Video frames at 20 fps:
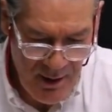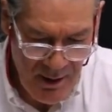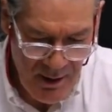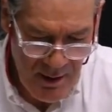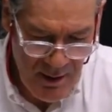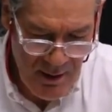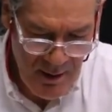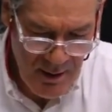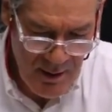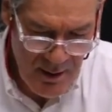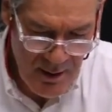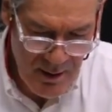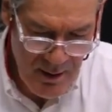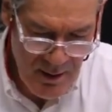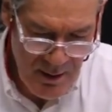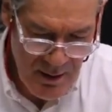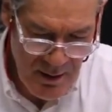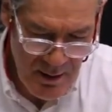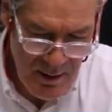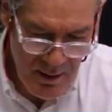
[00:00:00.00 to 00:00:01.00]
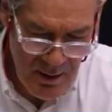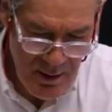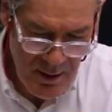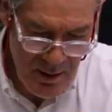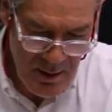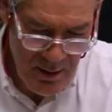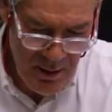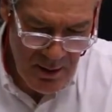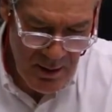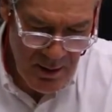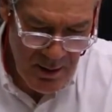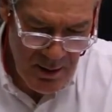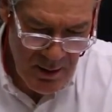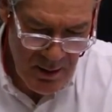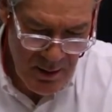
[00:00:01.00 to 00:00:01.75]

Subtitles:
(silence)